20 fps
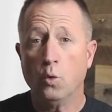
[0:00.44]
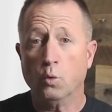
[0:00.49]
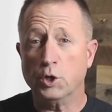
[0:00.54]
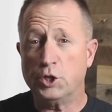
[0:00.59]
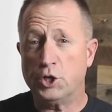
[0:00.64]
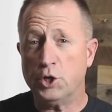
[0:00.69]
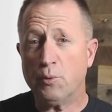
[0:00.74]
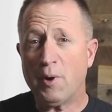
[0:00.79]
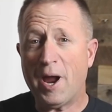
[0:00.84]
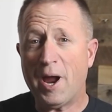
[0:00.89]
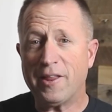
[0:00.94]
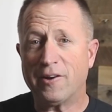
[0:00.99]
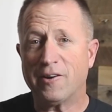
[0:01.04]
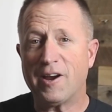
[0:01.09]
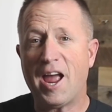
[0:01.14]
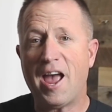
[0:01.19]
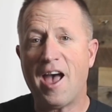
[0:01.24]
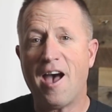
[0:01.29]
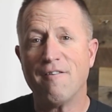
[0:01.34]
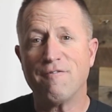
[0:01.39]
Would you rather
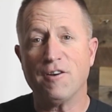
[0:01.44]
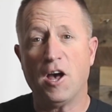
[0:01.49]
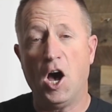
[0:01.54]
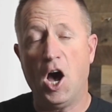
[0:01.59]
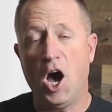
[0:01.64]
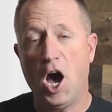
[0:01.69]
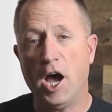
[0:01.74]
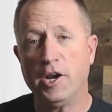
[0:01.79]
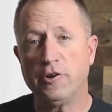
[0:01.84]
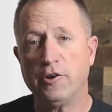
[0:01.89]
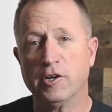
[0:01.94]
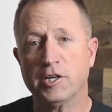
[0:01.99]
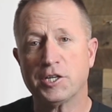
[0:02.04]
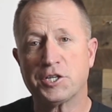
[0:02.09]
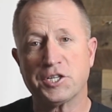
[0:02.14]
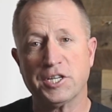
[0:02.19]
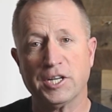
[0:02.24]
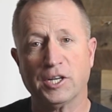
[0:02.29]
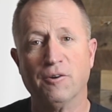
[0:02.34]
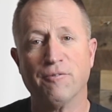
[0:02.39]
have 100
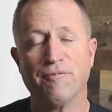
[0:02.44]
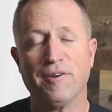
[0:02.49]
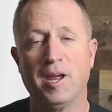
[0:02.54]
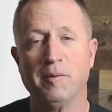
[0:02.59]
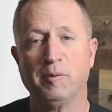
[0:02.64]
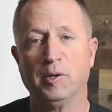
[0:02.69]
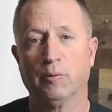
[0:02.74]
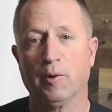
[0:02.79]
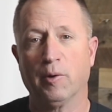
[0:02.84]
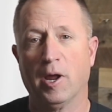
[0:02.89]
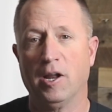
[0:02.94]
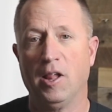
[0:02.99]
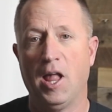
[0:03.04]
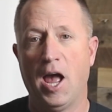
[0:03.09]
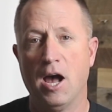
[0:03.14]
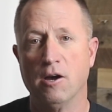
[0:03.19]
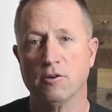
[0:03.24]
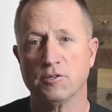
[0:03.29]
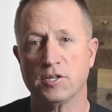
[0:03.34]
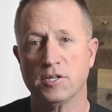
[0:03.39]
single-family rental
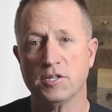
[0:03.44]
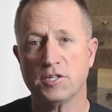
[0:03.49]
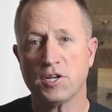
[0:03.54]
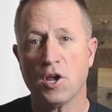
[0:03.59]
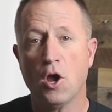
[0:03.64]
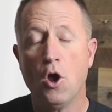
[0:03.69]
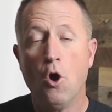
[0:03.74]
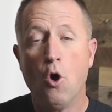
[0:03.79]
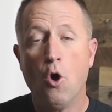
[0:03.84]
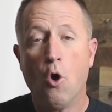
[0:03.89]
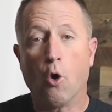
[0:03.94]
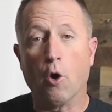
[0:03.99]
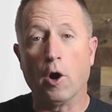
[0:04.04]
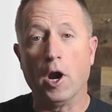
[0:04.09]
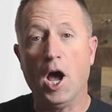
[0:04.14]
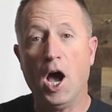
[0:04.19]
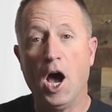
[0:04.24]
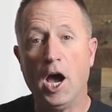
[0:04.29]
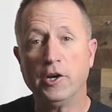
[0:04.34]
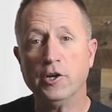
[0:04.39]
houses or
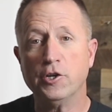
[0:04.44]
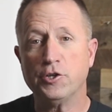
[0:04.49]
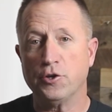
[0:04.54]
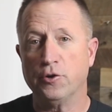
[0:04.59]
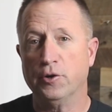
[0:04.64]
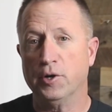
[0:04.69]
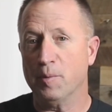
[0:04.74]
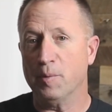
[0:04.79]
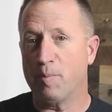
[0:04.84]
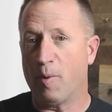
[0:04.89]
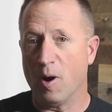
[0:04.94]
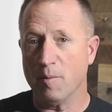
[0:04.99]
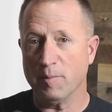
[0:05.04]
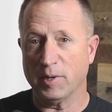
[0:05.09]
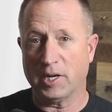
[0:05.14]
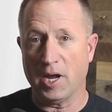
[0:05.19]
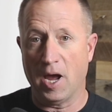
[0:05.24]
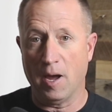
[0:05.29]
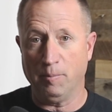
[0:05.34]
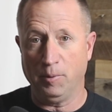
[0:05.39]
a 100-unit
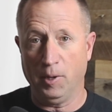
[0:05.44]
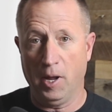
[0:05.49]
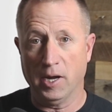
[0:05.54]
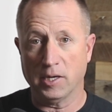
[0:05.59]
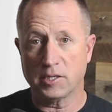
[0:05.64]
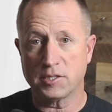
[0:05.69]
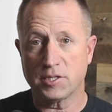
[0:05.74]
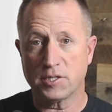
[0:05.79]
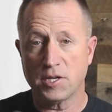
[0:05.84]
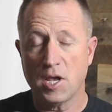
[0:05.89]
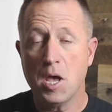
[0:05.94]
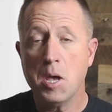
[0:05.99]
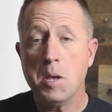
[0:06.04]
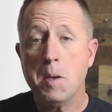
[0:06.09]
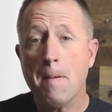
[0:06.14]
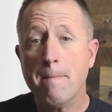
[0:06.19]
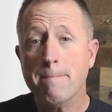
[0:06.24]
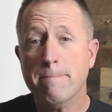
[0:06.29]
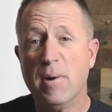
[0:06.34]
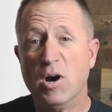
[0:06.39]
apartment complex?
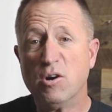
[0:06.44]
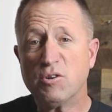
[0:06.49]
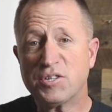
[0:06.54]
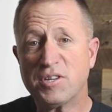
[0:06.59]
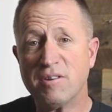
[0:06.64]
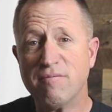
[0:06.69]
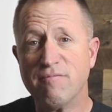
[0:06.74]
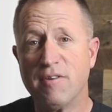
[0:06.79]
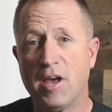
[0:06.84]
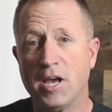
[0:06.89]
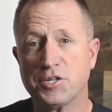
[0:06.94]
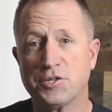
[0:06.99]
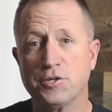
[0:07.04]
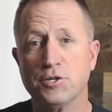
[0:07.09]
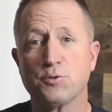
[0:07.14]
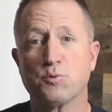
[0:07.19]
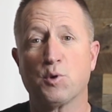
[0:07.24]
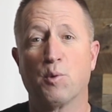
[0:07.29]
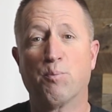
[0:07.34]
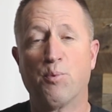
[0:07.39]
Most
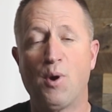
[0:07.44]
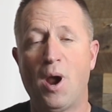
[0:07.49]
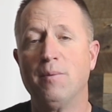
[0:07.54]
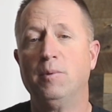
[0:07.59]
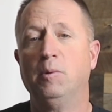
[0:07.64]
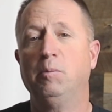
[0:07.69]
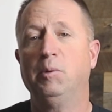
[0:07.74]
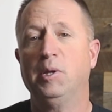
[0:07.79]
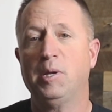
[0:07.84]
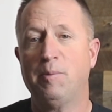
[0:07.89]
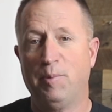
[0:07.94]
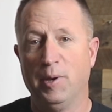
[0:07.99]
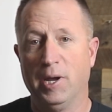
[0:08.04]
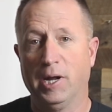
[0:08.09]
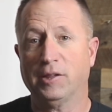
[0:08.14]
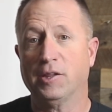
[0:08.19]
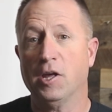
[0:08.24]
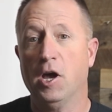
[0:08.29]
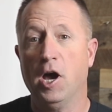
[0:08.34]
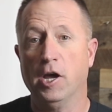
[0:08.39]
investors would probably
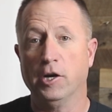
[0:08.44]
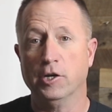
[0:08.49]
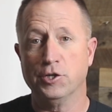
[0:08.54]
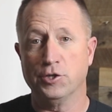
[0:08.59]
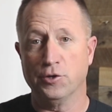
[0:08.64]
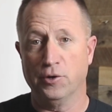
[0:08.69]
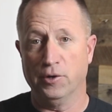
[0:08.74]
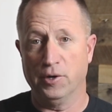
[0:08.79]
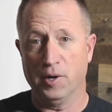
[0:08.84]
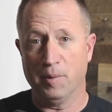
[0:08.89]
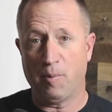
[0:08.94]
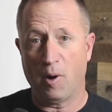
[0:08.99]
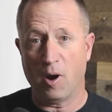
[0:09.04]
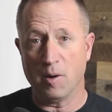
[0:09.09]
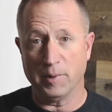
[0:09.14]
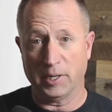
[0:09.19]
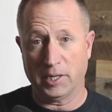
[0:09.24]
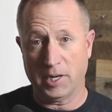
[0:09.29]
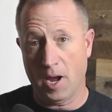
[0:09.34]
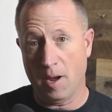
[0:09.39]
pick the 100-unit
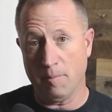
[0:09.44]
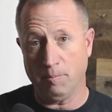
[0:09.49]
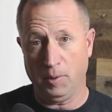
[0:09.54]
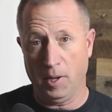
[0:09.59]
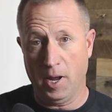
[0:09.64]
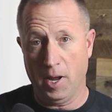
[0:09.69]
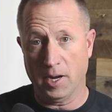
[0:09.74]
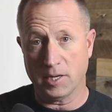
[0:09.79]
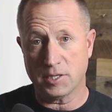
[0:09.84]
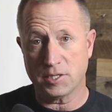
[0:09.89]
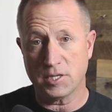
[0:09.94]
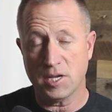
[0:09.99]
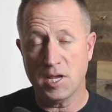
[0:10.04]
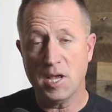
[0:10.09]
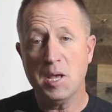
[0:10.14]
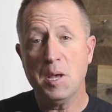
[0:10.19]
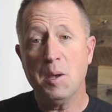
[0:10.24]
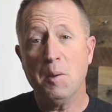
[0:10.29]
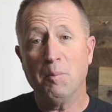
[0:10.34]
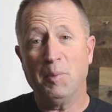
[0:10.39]
apartment complex,
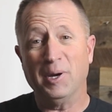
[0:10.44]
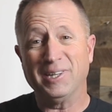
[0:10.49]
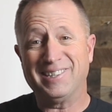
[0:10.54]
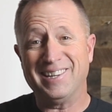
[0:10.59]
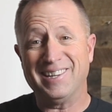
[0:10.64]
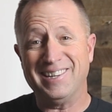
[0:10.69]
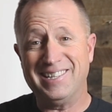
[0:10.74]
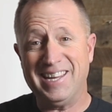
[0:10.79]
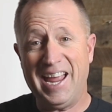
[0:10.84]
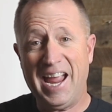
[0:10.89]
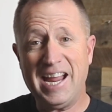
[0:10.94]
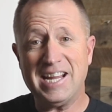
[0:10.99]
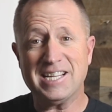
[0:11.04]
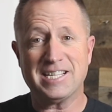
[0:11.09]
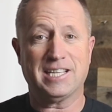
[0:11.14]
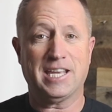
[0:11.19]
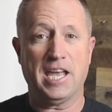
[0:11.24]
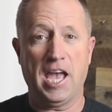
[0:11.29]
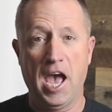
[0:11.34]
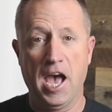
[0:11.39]
but
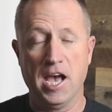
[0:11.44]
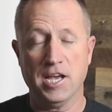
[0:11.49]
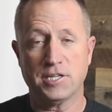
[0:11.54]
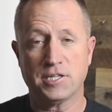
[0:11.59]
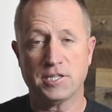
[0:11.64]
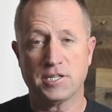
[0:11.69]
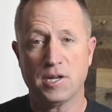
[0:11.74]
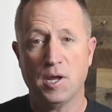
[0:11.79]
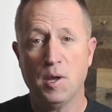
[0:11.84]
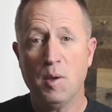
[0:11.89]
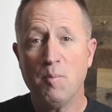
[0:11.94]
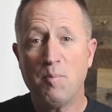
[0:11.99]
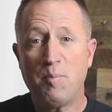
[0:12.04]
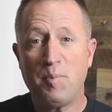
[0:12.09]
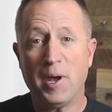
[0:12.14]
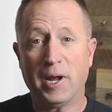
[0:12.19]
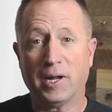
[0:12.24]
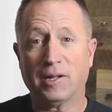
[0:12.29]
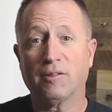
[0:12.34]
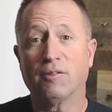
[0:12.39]
today's guest
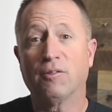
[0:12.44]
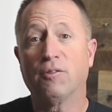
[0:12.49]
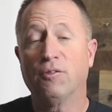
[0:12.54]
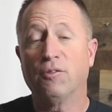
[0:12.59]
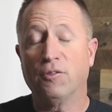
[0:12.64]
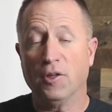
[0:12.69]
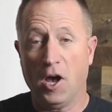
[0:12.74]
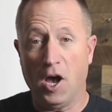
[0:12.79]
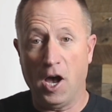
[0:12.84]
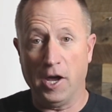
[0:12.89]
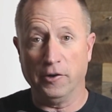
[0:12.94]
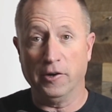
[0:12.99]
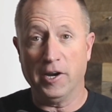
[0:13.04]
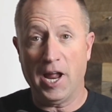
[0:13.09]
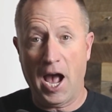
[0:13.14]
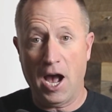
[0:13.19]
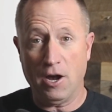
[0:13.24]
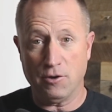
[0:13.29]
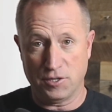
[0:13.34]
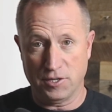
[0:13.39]
picked the 100
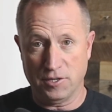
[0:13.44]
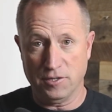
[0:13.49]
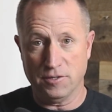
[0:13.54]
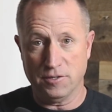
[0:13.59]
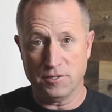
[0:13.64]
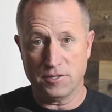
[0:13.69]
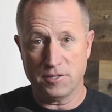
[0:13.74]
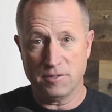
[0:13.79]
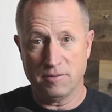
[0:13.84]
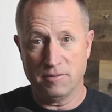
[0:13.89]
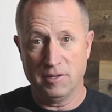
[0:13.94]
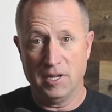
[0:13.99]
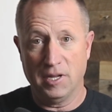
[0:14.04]
houses.